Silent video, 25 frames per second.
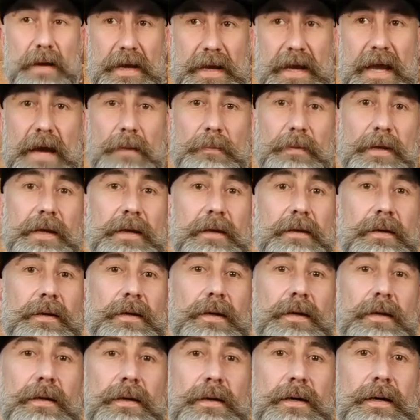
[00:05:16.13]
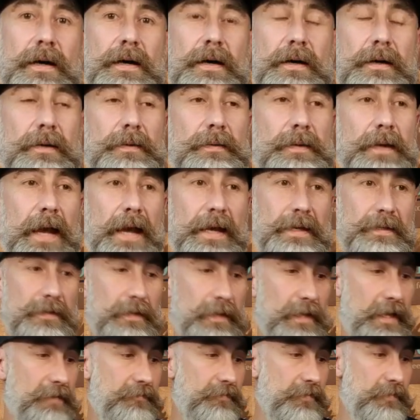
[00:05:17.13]
Miami 8
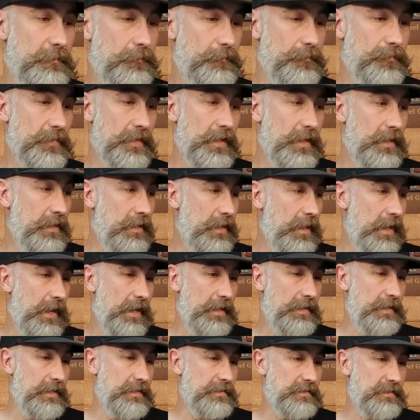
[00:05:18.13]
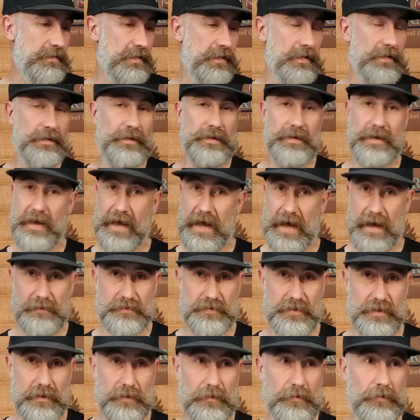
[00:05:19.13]
and 11. And I said,
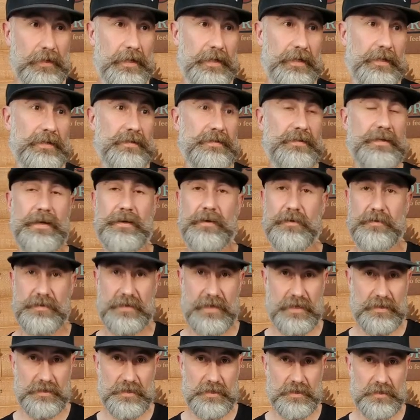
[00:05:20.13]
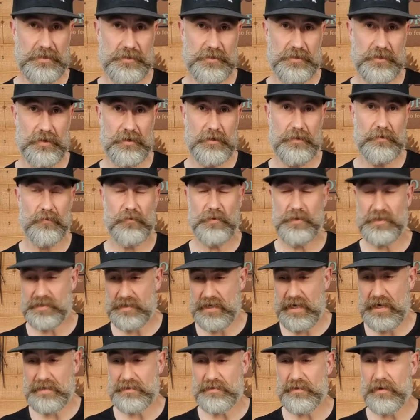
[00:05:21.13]
absolutely. He said, I'll send you a shirt. What
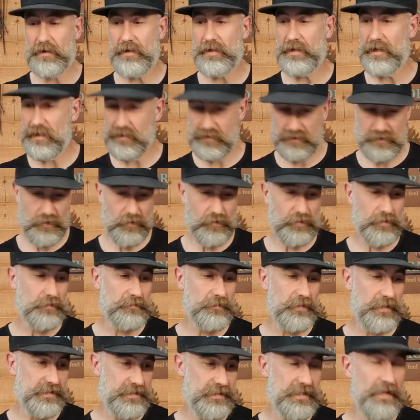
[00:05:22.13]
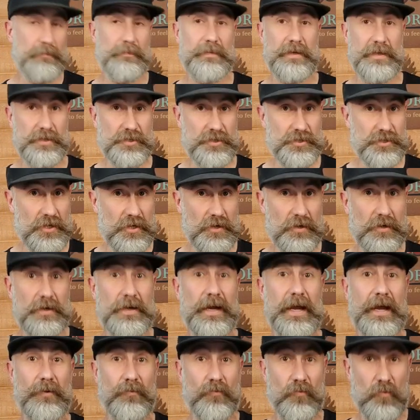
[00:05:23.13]
size are you? I told him. He sent me a
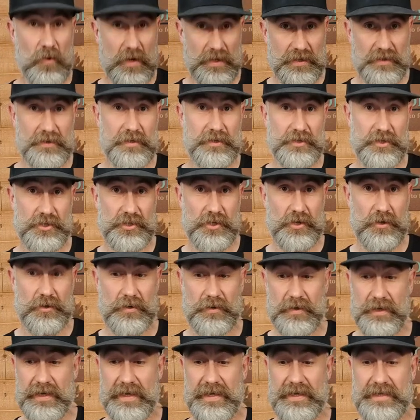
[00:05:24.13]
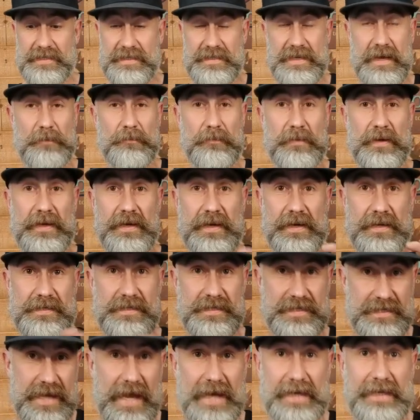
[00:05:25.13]
shirt. And with the shirt, he sent me a
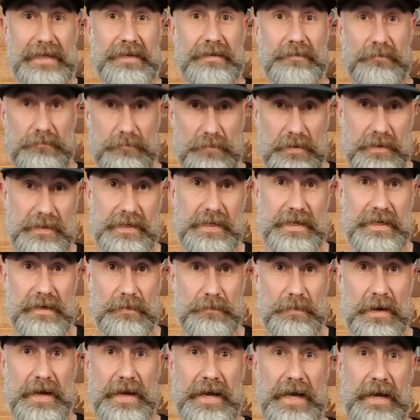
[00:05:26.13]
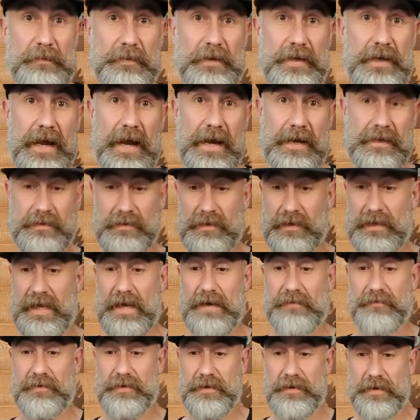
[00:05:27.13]
second Padilla Miami 8 and
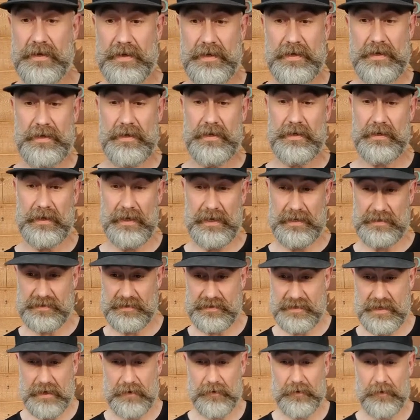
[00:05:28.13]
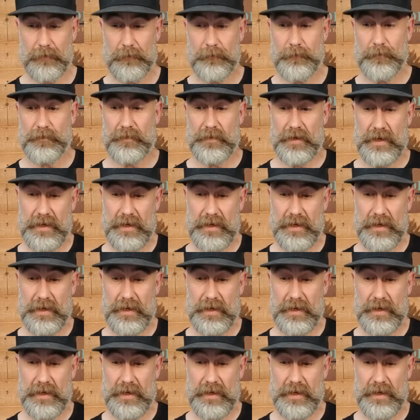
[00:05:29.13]
11 Lancero.